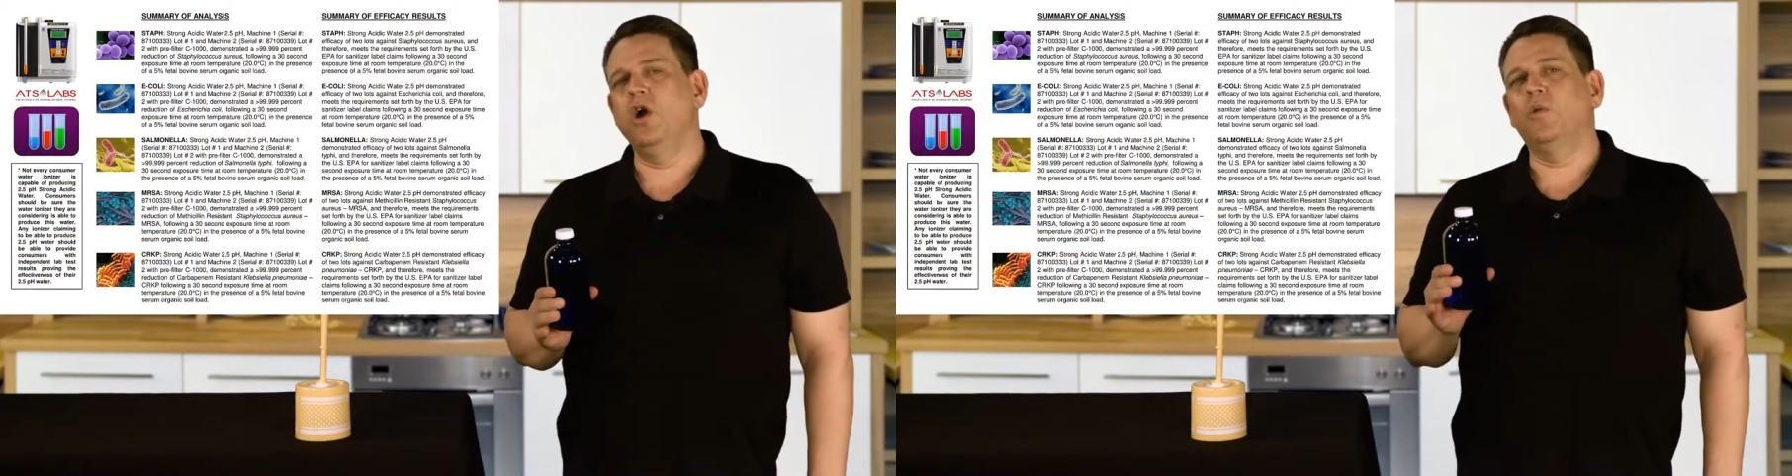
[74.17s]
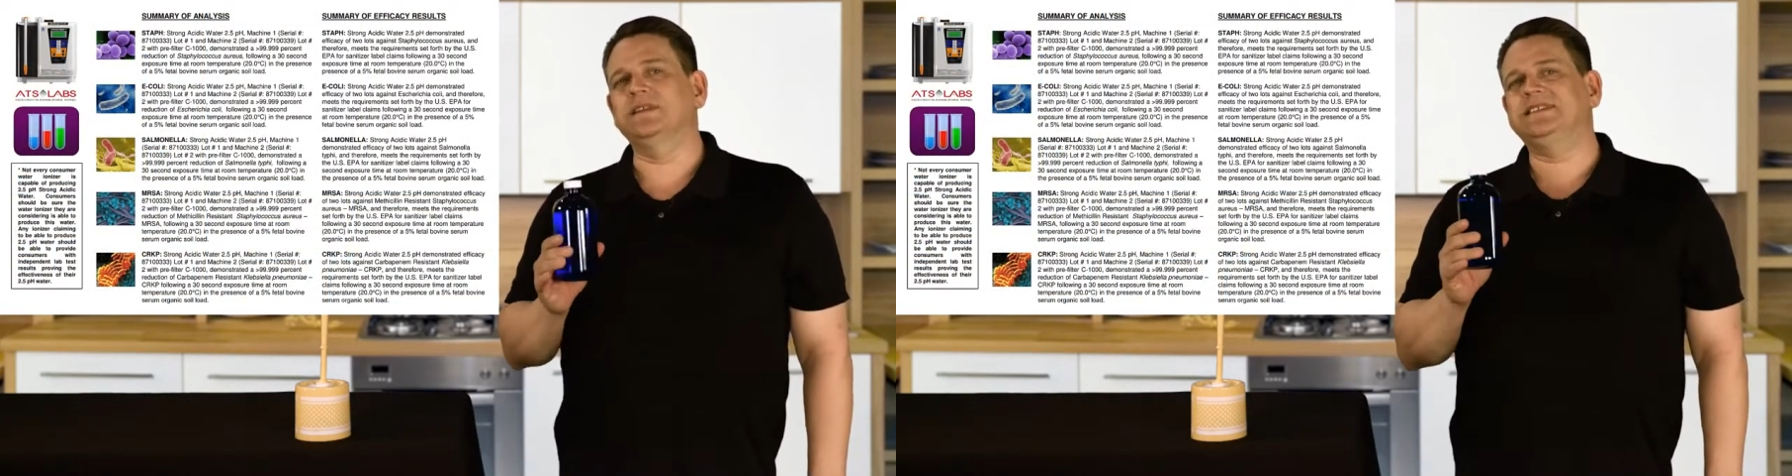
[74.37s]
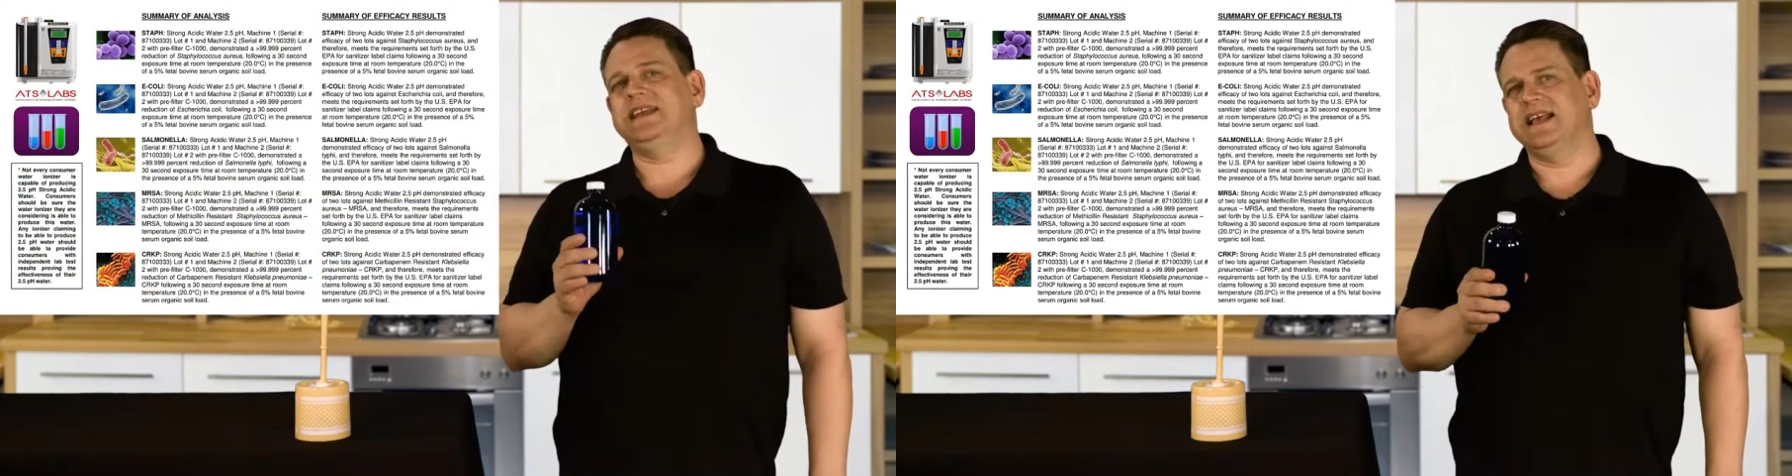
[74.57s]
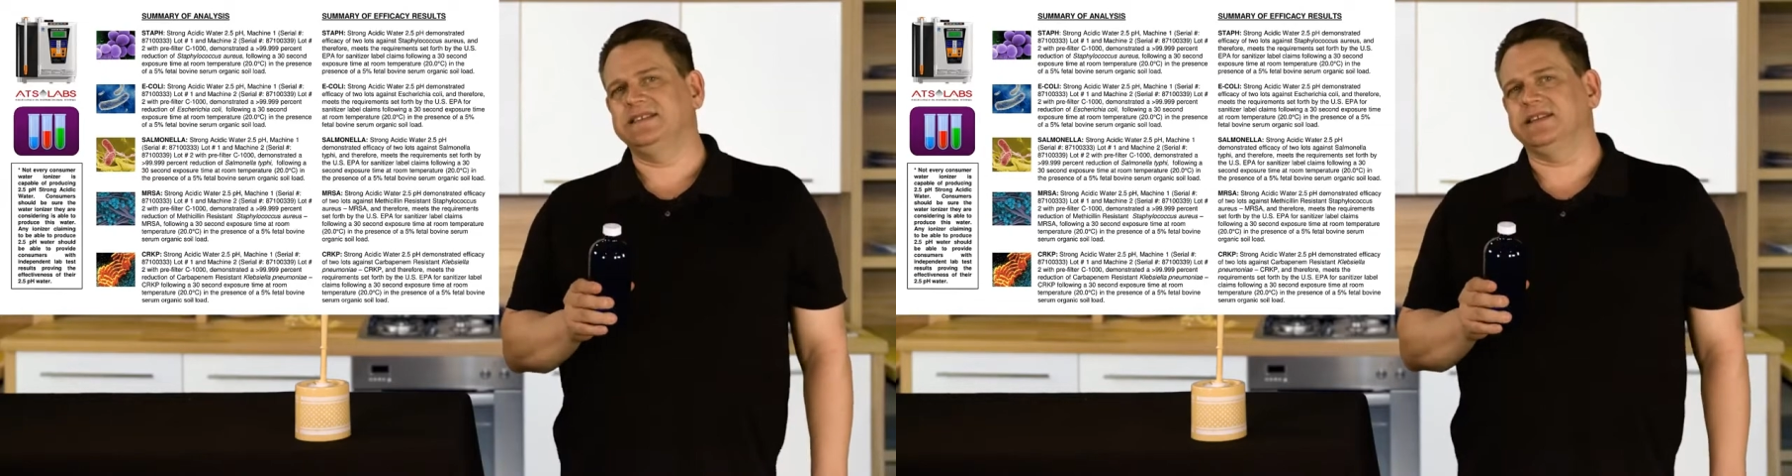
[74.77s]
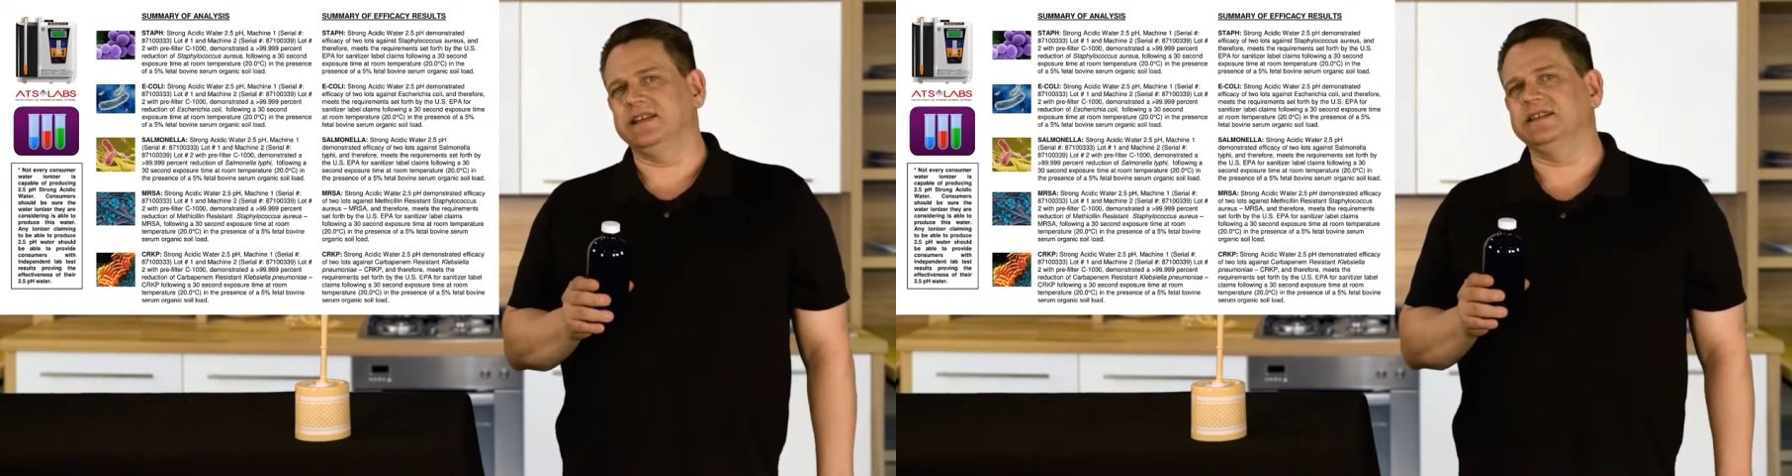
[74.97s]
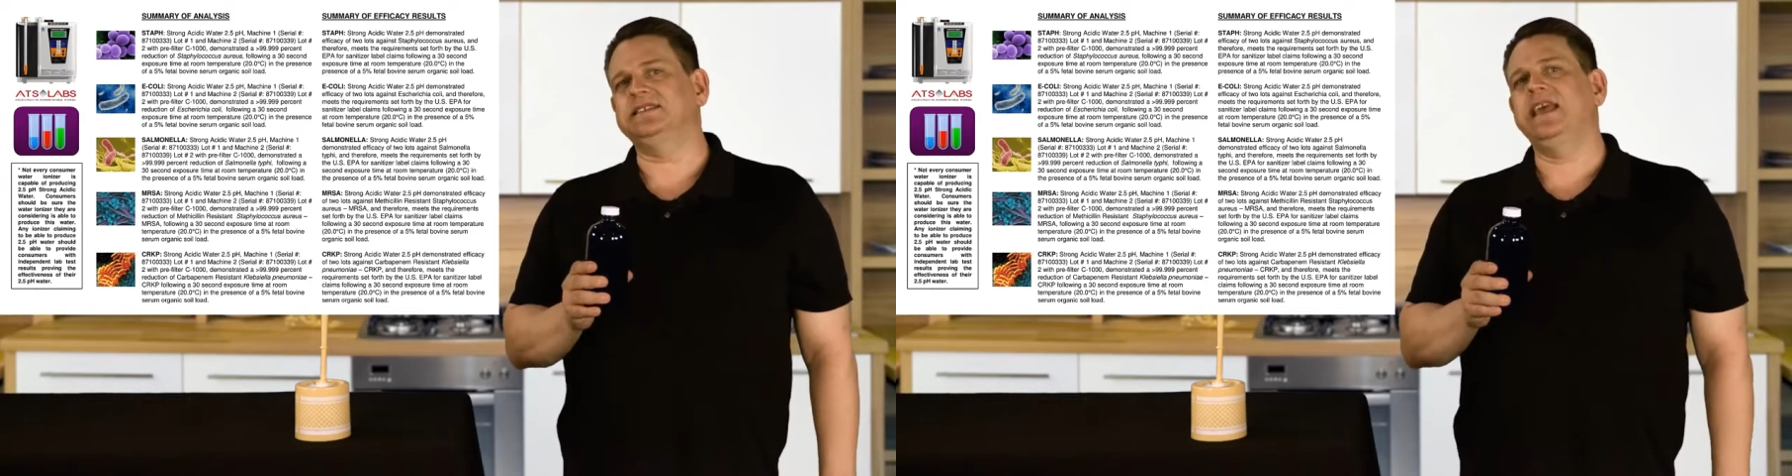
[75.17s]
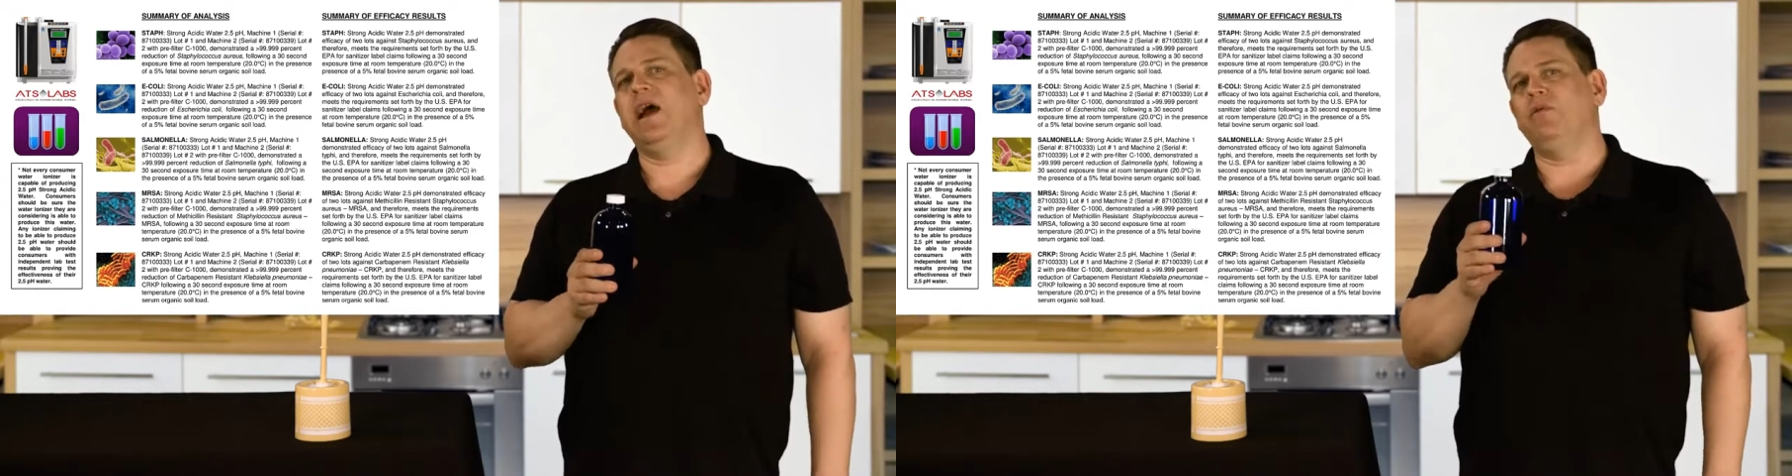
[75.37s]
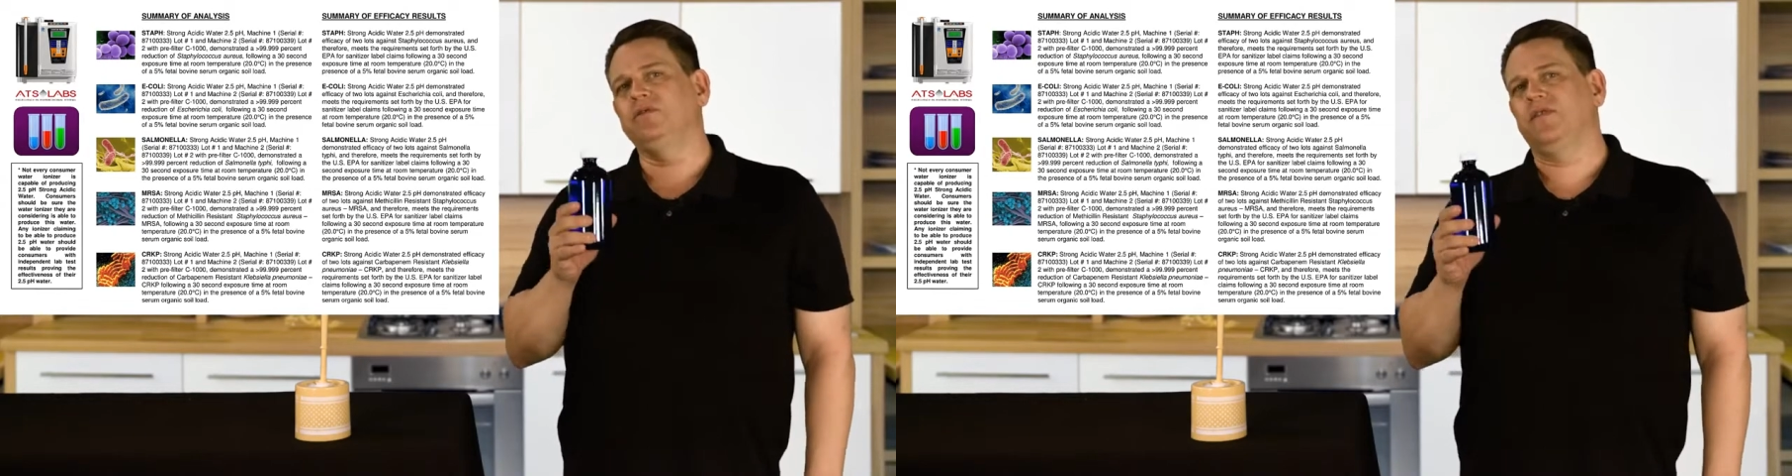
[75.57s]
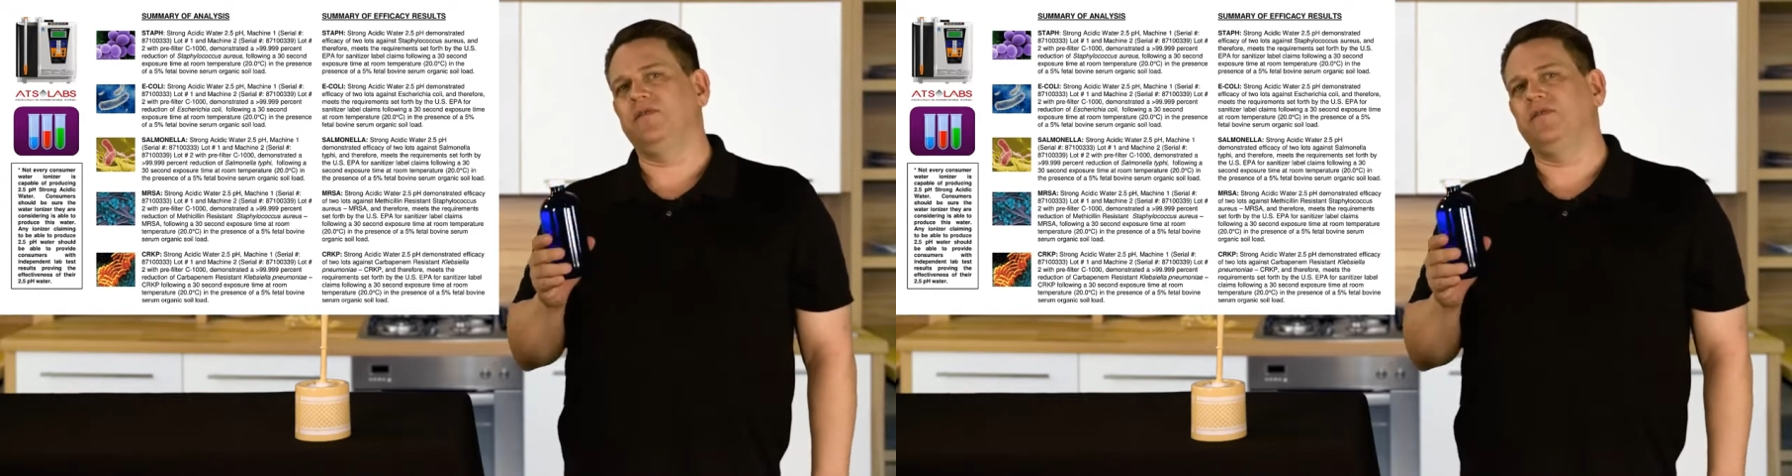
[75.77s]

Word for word: was tested to see how it was